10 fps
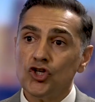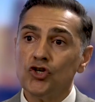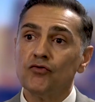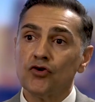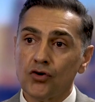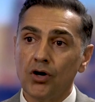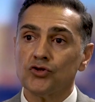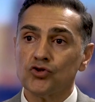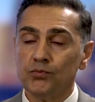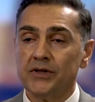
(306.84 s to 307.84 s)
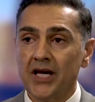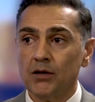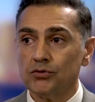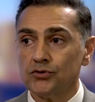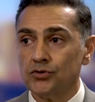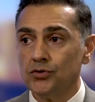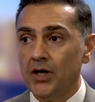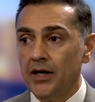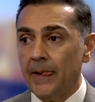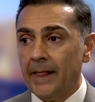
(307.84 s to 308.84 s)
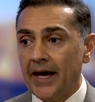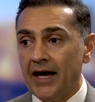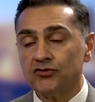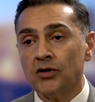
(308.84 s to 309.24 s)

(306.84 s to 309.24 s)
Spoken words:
you've got to be able to have